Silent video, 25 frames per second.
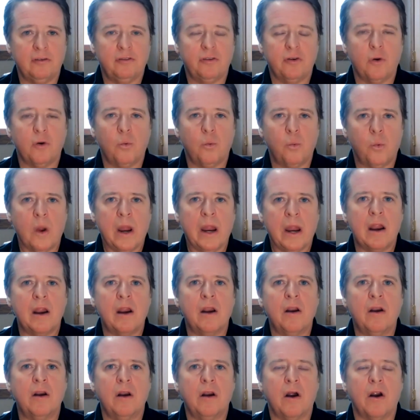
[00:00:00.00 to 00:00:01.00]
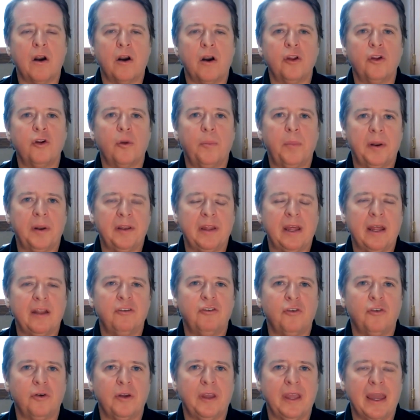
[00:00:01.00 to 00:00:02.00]
So where are your
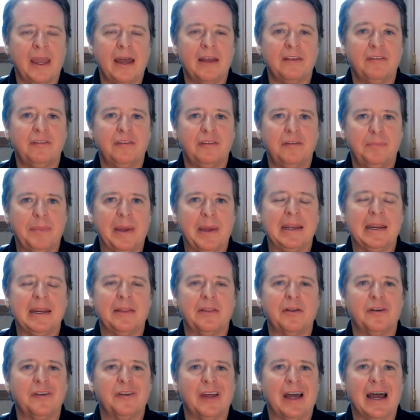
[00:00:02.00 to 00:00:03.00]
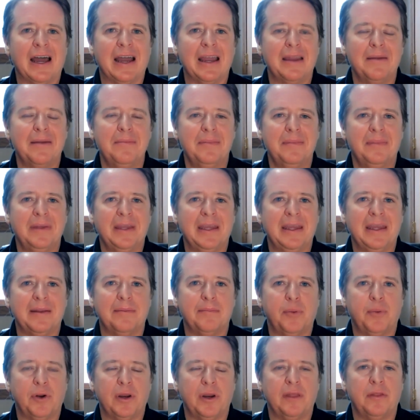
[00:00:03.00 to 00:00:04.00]
potential guests spending their time
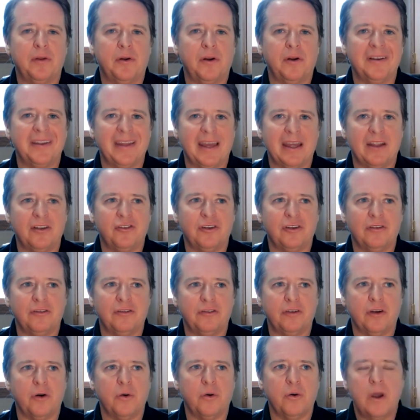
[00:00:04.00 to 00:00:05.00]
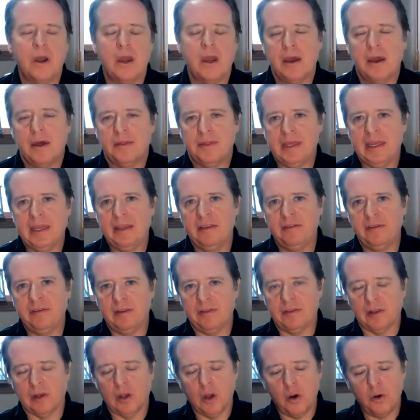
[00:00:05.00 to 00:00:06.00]
and putting their attention? So
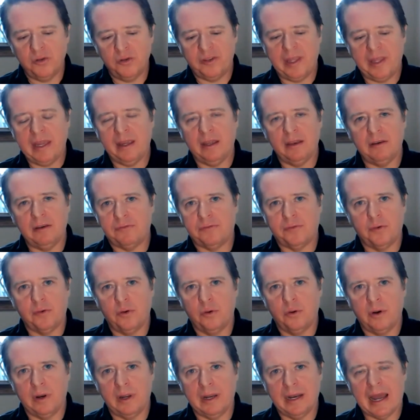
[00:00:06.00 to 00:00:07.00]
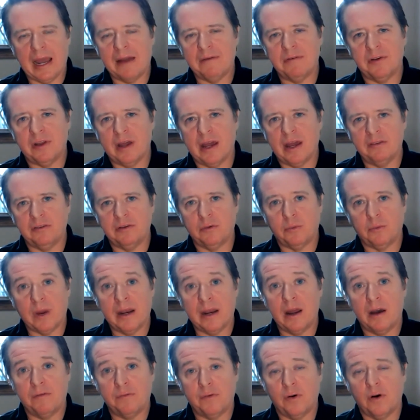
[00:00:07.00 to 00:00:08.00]
the lowest hanging fruit in advertising
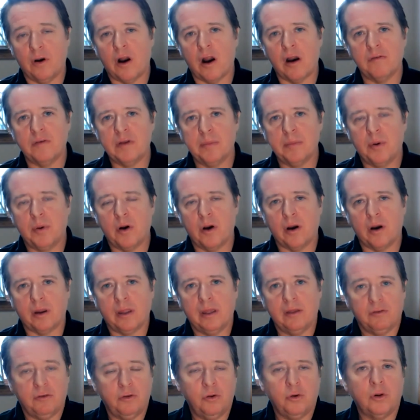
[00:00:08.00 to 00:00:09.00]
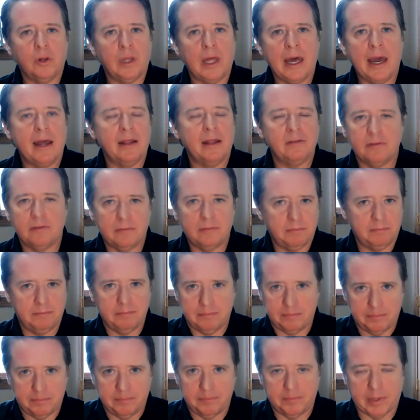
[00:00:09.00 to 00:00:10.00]
right now for an RV park is Google Ads.
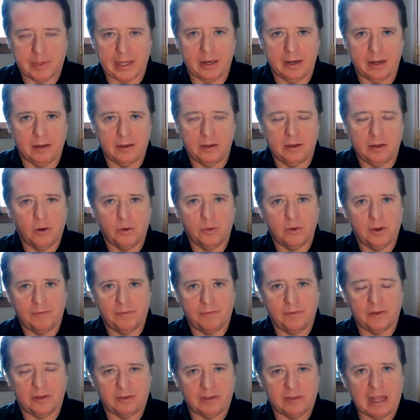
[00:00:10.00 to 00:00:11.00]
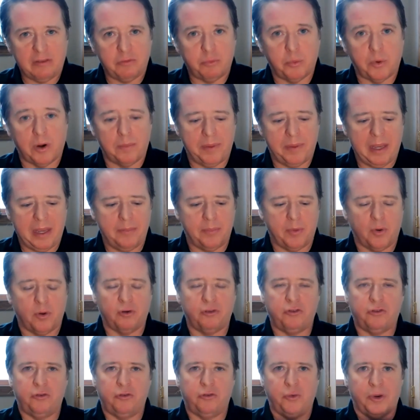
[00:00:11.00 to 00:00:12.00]
Because that's where people
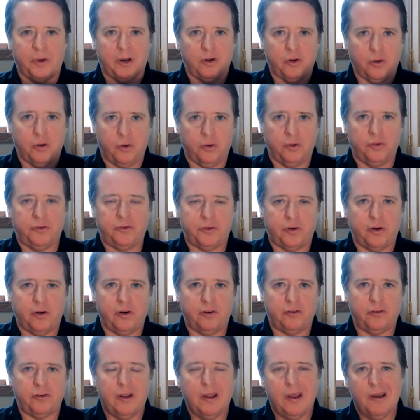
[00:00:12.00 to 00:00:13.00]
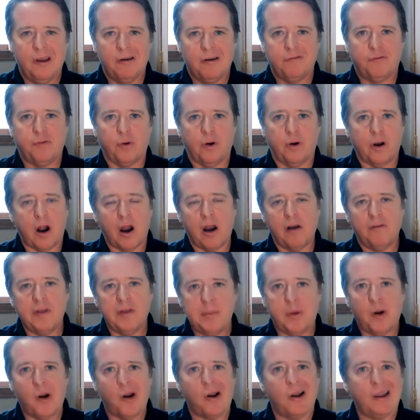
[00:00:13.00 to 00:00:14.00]
are doing a Google search for an
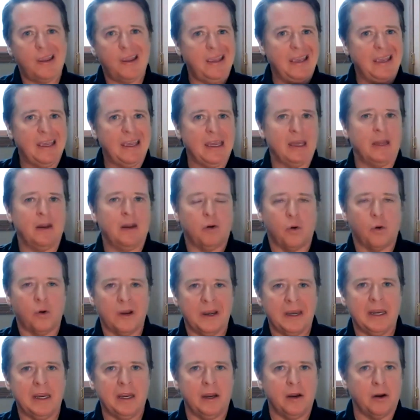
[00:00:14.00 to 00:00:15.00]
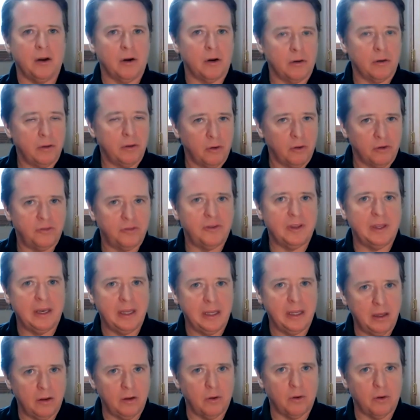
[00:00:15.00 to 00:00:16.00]
RV park in or near your
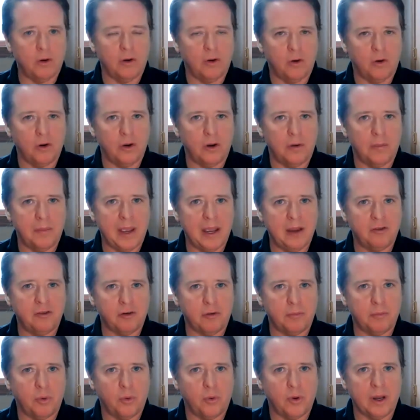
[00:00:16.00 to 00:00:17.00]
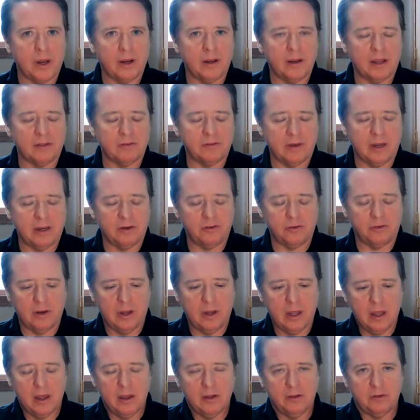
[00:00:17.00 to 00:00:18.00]
city or your major point of destination.
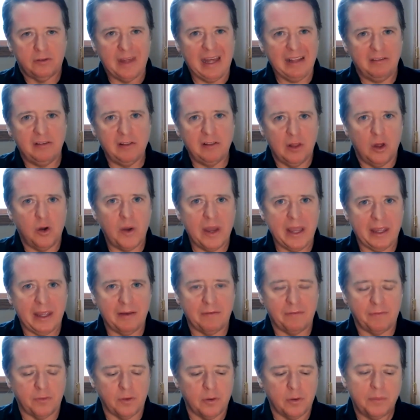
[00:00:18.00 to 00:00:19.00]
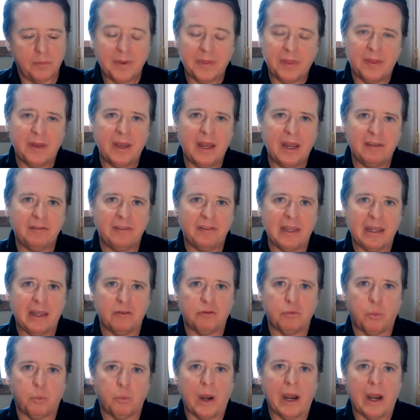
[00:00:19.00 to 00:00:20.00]
So that's the low hanging fruit. But the next thing
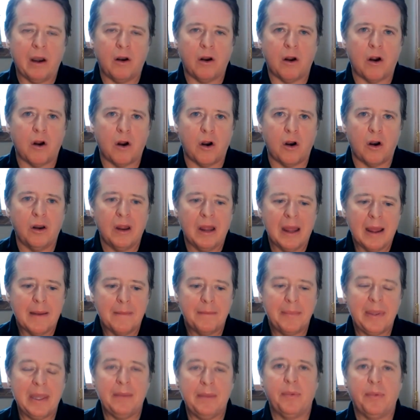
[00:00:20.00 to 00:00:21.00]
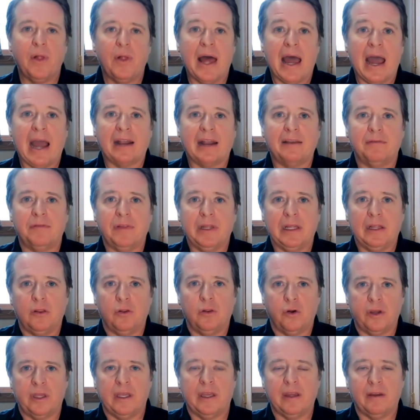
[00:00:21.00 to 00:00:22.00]
is, where are people actively
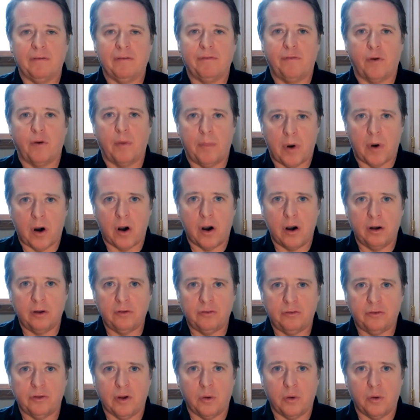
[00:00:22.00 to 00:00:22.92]
looking for parks?